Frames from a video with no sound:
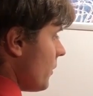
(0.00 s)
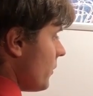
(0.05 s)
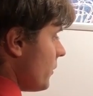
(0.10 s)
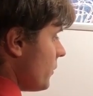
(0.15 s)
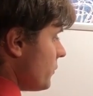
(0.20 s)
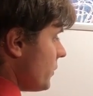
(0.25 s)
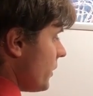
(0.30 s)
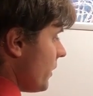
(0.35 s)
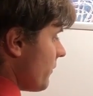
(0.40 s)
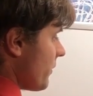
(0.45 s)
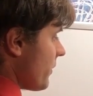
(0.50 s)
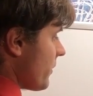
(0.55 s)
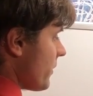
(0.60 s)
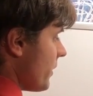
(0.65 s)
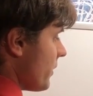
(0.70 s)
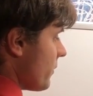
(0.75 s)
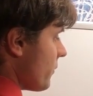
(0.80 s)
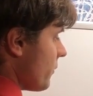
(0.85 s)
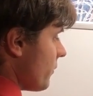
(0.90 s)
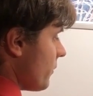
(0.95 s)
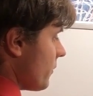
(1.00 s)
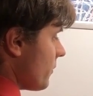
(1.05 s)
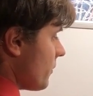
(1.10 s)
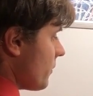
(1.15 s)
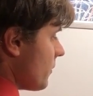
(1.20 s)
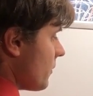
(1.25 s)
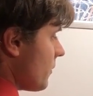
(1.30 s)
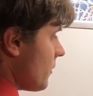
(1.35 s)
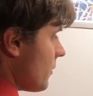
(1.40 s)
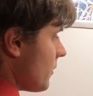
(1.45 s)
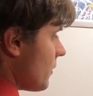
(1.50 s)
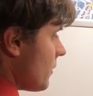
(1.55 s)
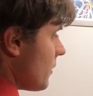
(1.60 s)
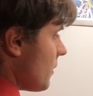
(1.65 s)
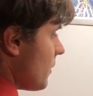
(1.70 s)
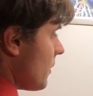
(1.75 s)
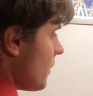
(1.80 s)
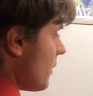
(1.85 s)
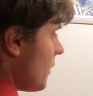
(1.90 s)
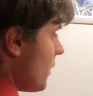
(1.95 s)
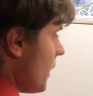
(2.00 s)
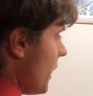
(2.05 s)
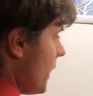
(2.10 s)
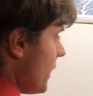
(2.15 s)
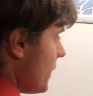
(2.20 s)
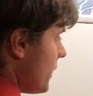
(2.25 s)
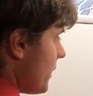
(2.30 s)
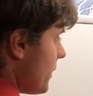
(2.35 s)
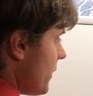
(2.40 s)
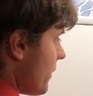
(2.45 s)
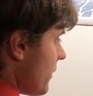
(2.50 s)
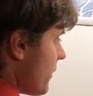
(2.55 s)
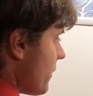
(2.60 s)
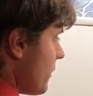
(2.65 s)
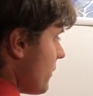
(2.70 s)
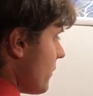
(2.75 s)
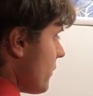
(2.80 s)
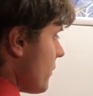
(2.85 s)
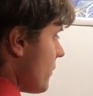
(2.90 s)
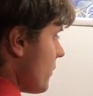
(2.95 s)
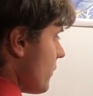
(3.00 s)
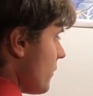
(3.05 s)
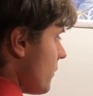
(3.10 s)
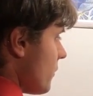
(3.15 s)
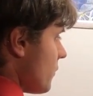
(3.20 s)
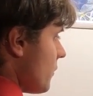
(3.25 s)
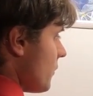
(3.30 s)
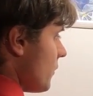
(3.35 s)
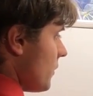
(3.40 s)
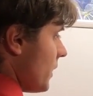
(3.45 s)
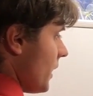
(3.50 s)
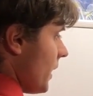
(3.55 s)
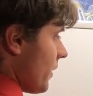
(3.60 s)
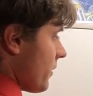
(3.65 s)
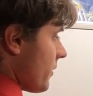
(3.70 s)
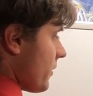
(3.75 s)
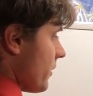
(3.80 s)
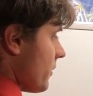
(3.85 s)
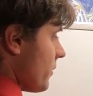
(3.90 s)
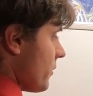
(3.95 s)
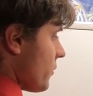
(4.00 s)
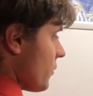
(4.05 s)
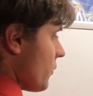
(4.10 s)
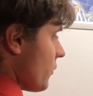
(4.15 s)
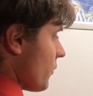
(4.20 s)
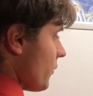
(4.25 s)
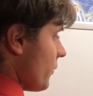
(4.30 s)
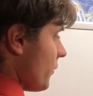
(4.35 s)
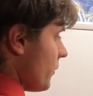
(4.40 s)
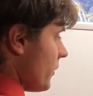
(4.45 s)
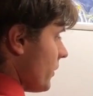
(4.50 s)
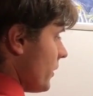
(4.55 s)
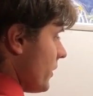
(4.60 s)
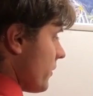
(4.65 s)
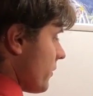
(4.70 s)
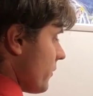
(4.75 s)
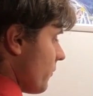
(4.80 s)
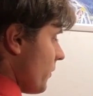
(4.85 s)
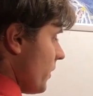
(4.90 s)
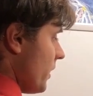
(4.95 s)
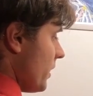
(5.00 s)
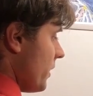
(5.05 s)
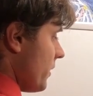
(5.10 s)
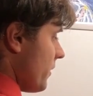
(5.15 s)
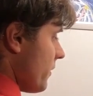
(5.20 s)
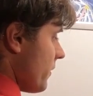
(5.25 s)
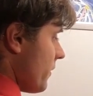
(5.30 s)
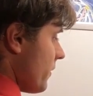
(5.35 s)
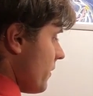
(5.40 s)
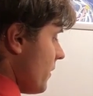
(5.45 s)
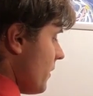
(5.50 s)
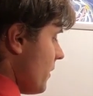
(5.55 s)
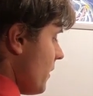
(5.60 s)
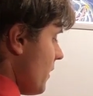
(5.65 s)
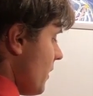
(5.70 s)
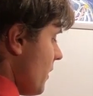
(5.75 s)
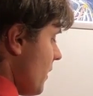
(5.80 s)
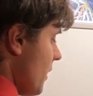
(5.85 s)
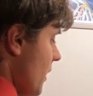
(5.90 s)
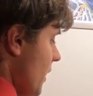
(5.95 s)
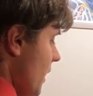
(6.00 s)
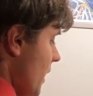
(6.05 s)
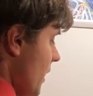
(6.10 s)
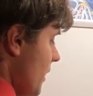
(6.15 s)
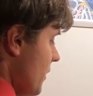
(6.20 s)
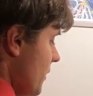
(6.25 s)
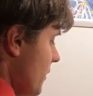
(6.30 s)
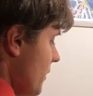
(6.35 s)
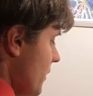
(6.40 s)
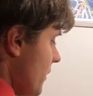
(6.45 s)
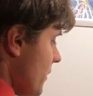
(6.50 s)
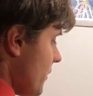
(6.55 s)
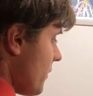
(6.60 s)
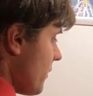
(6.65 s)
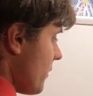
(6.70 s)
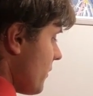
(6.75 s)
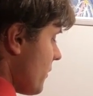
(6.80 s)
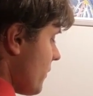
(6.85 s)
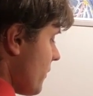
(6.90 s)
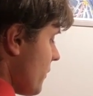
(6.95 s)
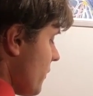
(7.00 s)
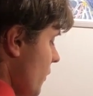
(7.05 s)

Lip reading: that you have a center, and the distance to the outside of the circle is the radius, and the distance